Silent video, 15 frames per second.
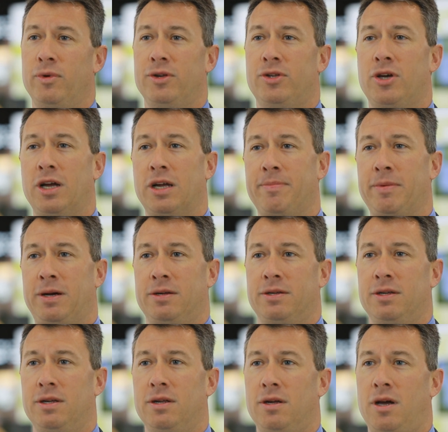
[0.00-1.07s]
When you talk about
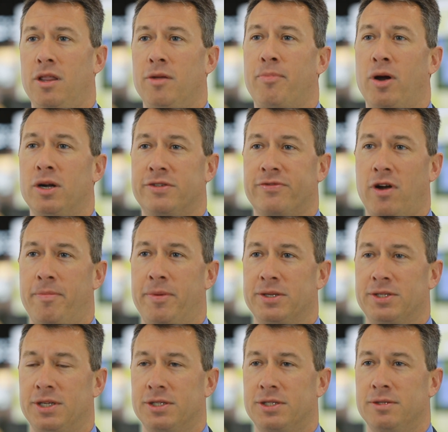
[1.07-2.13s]
other parts of our
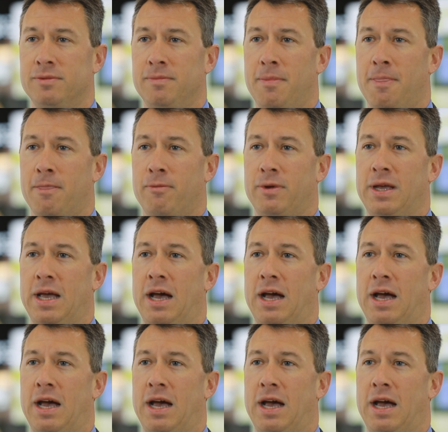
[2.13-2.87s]
business, we